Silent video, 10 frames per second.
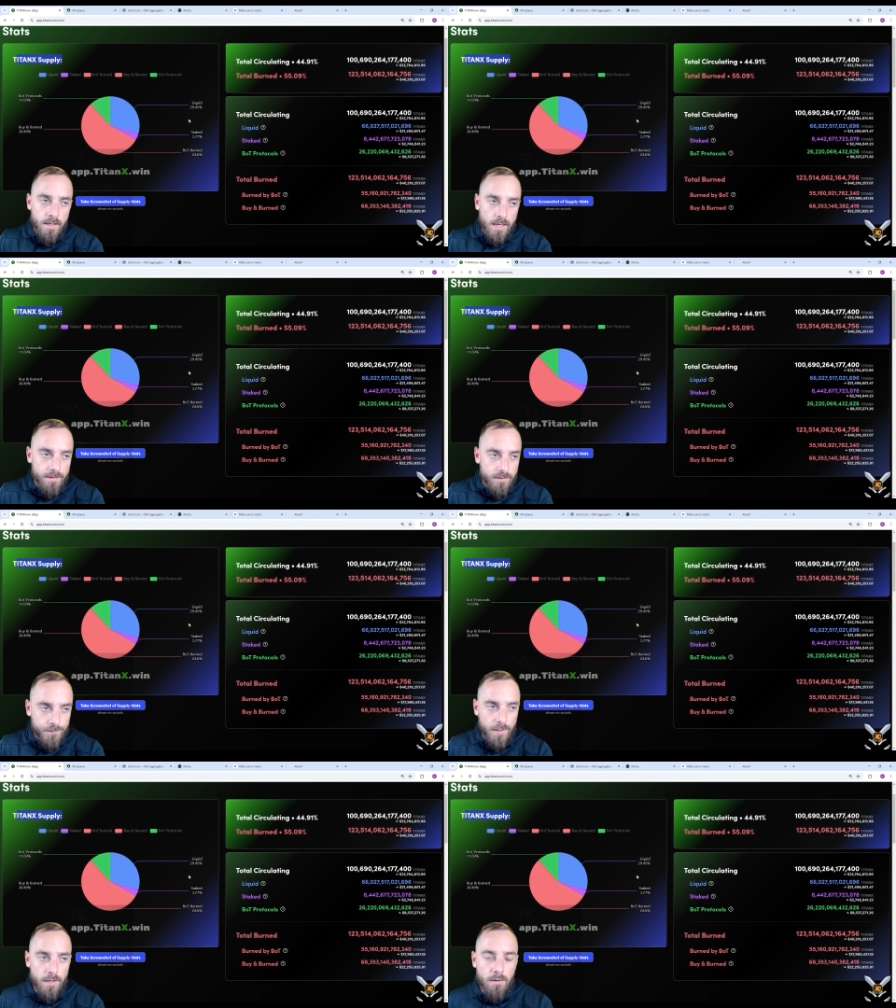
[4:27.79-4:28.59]
In this
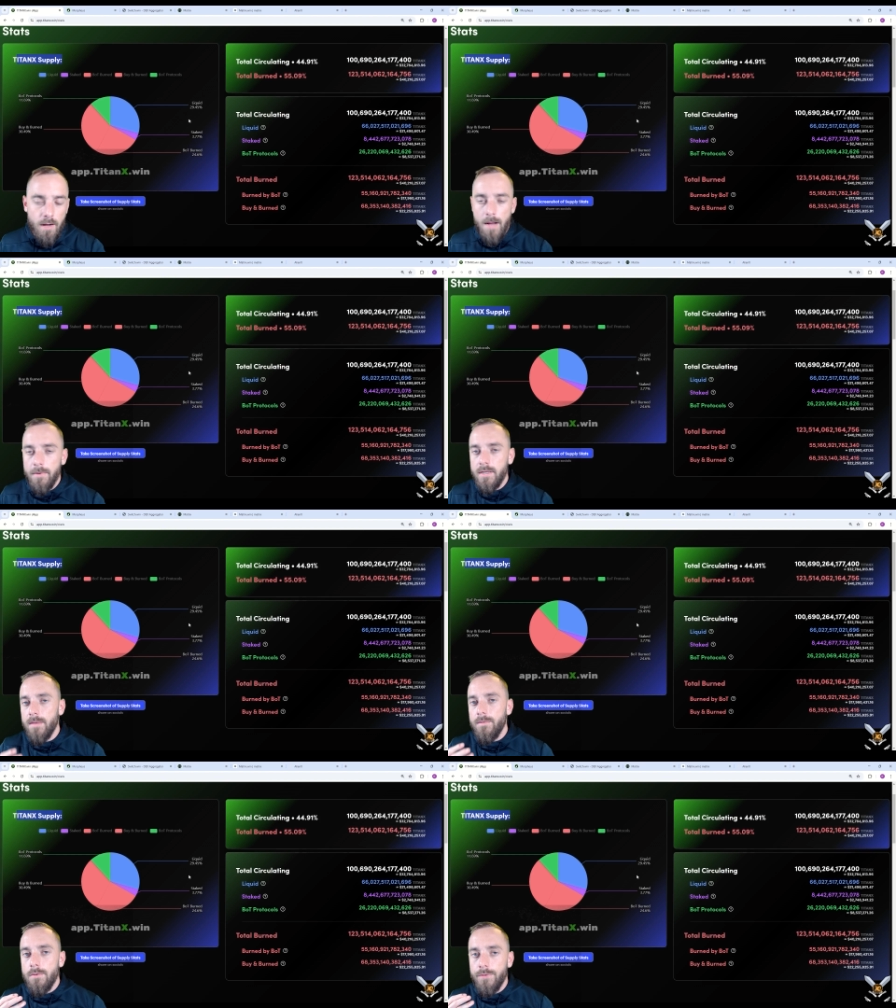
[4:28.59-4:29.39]
video, I'm going to
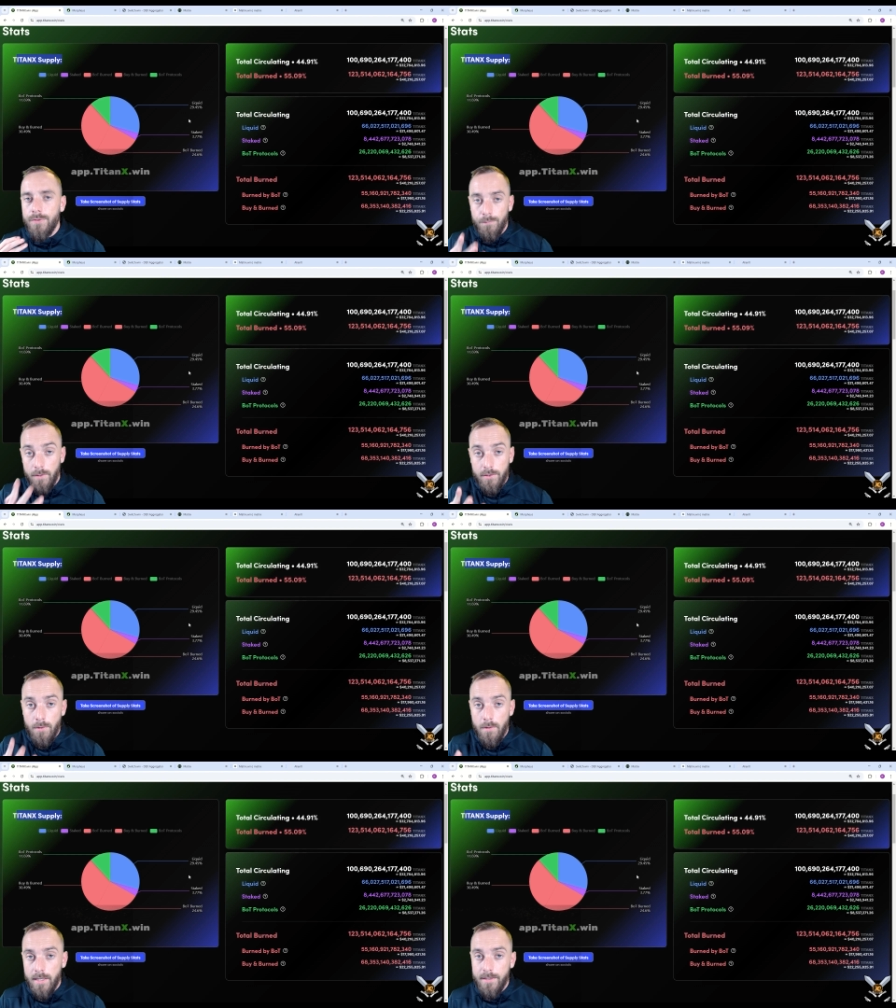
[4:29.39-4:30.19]
give you 3
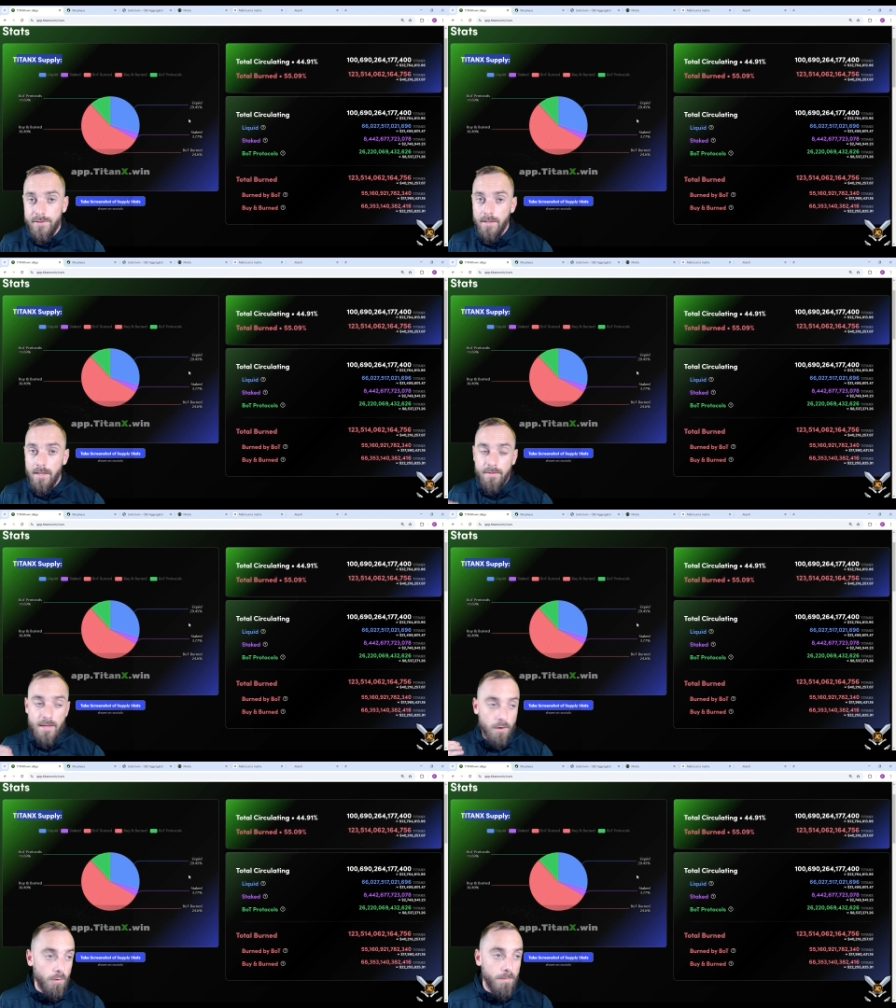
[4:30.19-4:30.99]
coins
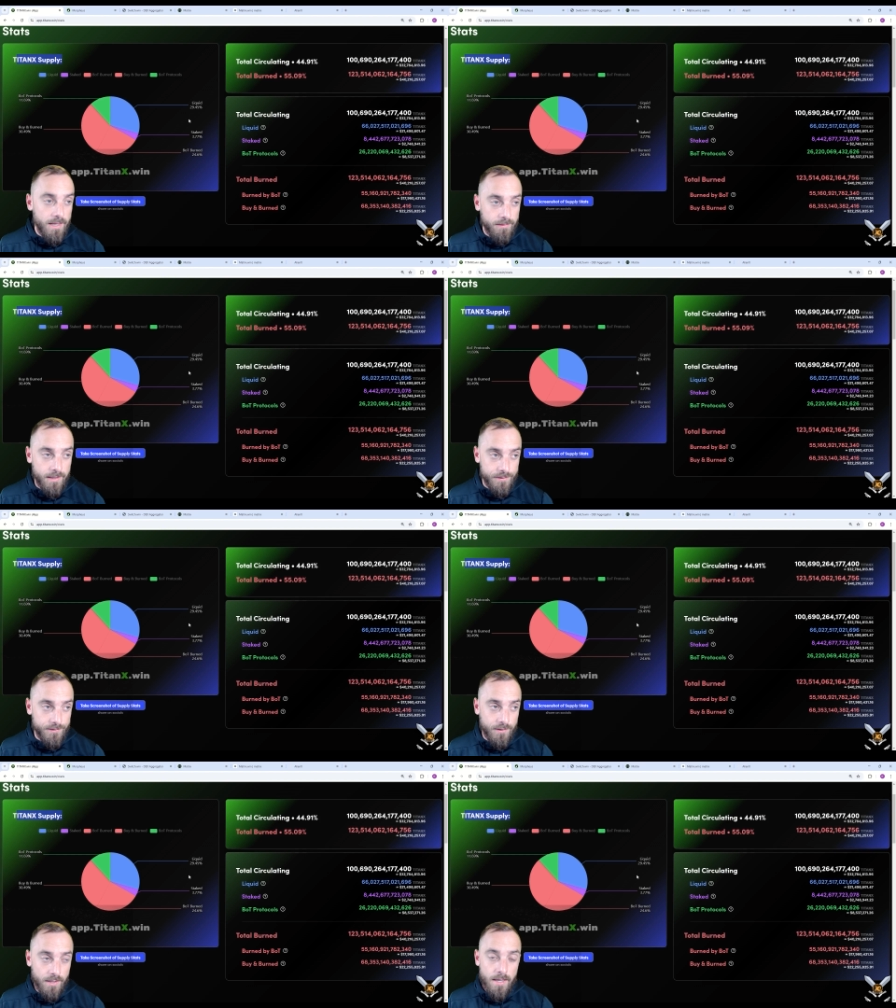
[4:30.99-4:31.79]
that are on my list.